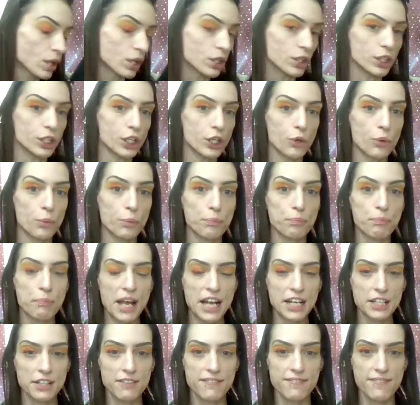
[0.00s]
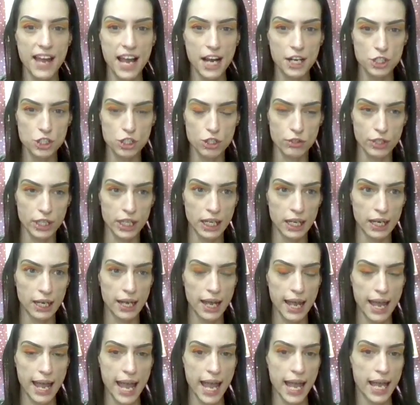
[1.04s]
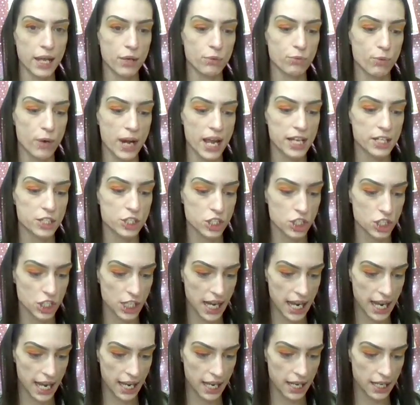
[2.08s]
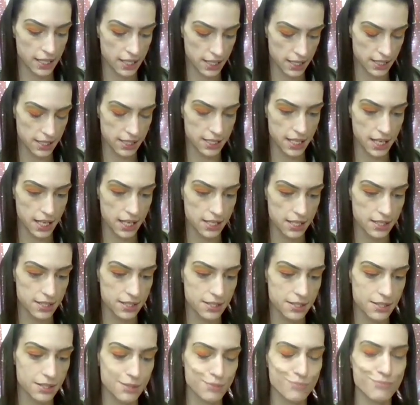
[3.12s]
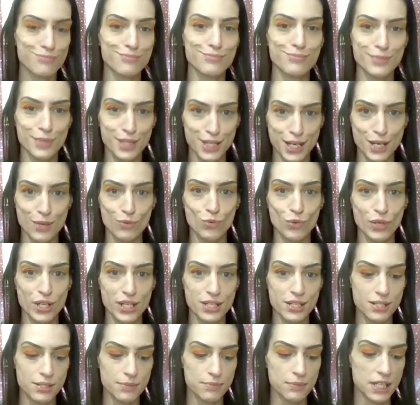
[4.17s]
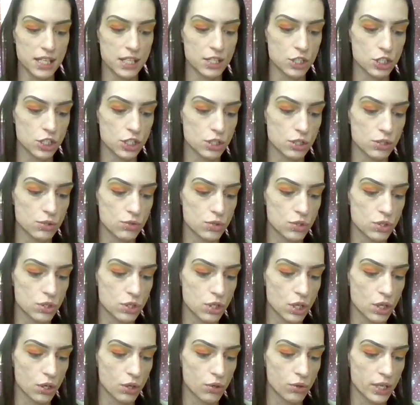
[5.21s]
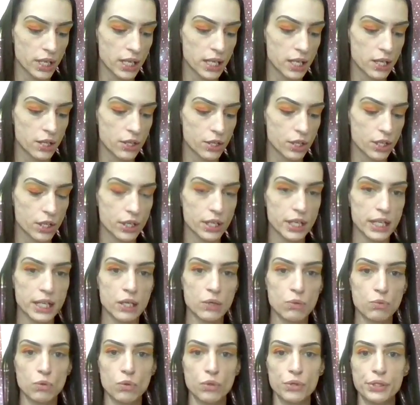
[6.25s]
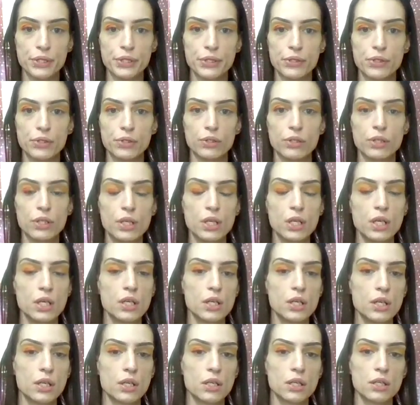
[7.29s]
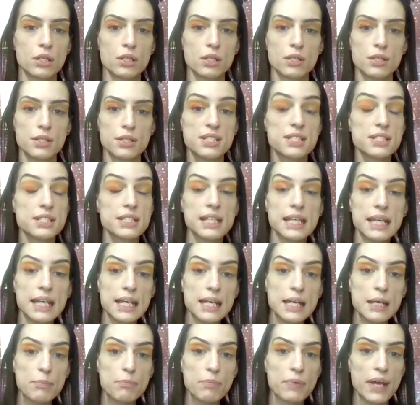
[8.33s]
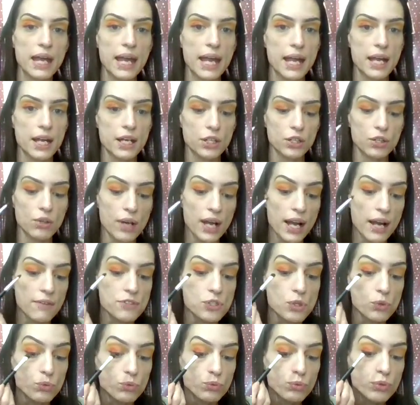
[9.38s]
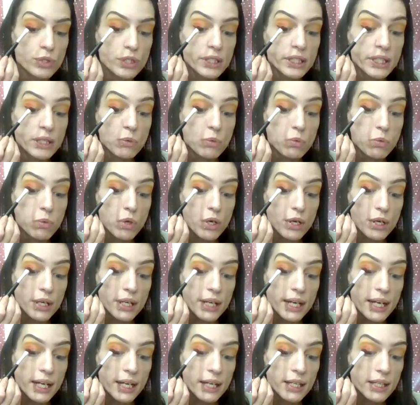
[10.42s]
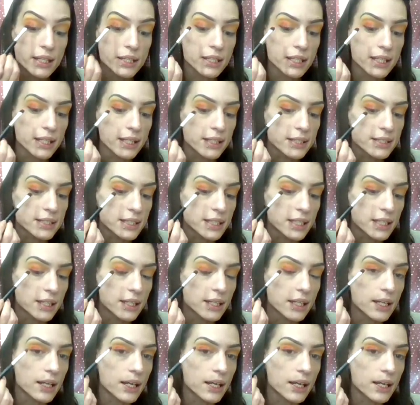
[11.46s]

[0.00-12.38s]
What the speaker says: you know, manufacturing a red shade does come with some issues. So either it will skip and you'll have to really work at it. Like, see,